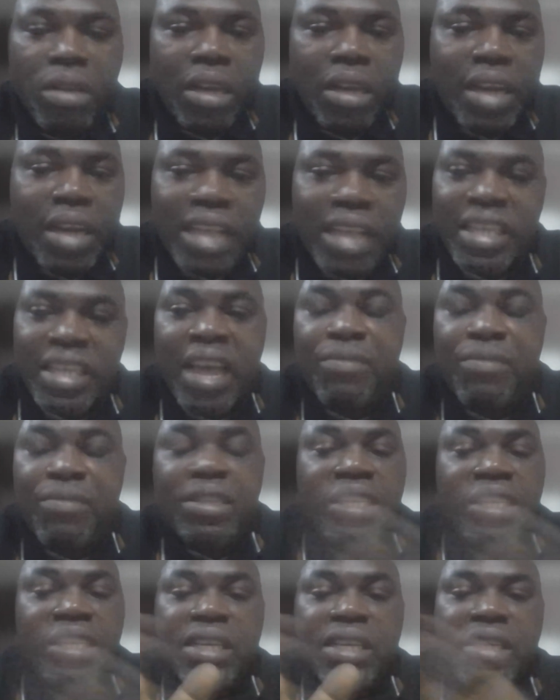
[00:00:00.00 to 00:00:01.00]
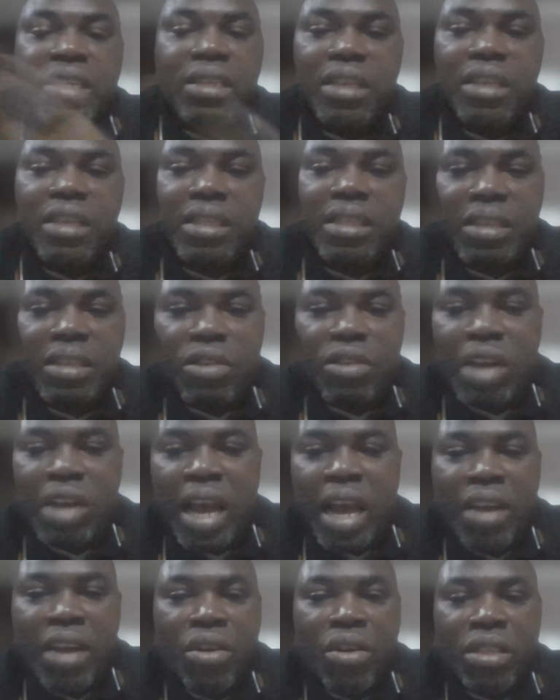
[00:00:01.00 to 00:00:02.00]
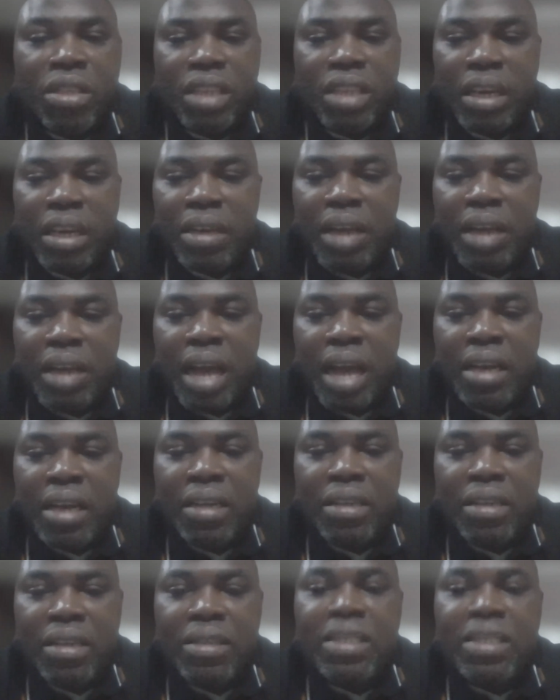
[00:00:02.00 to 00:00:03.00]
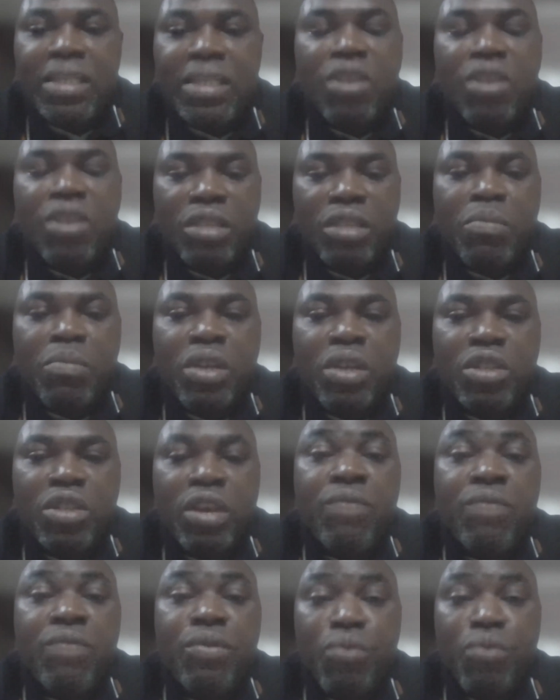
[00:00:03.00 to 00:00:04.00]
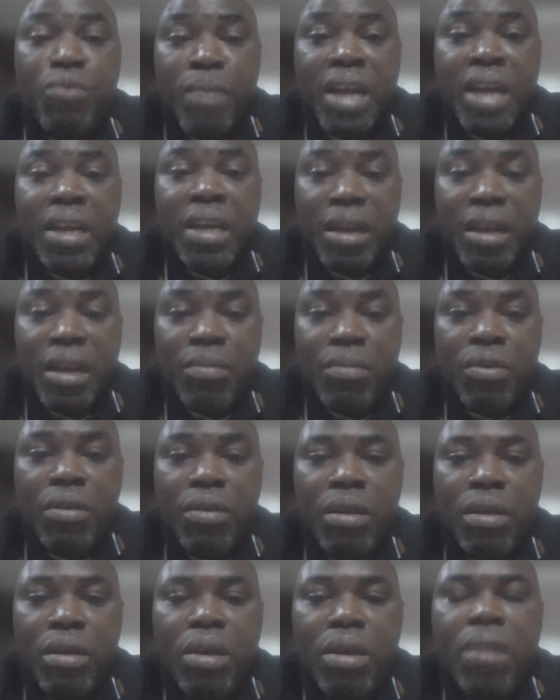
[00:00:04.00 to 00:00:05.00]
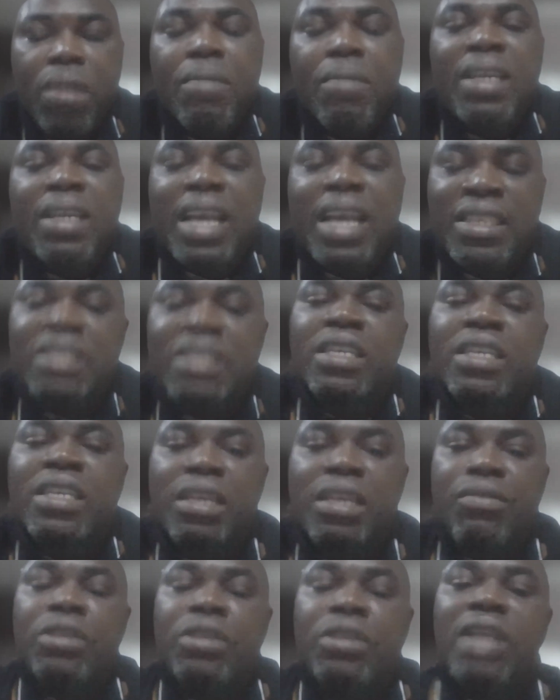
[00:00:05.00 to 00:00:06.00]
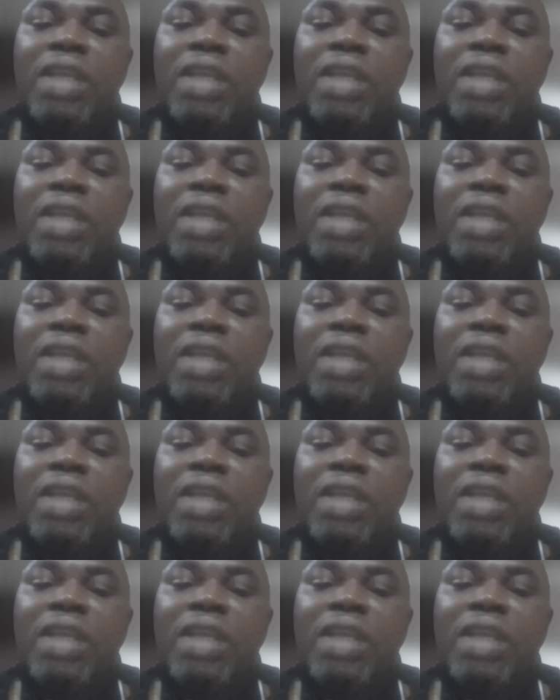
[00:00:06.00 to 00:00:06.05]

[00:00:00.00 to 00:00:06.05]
that everything is in order and not, uh, and still not monitor every woman in labor. But that still gives us